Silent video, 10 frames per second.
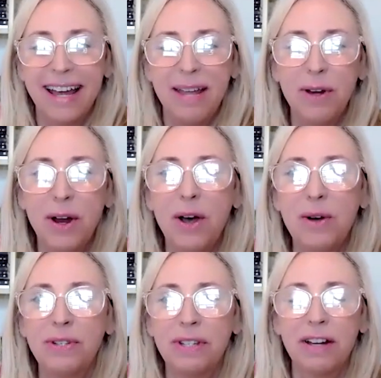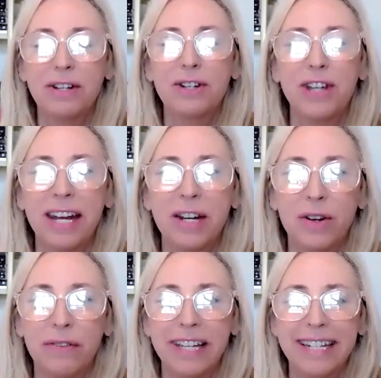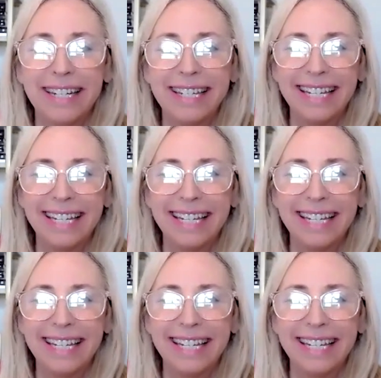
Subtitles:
I am your host, Dr. Shannon Irvin.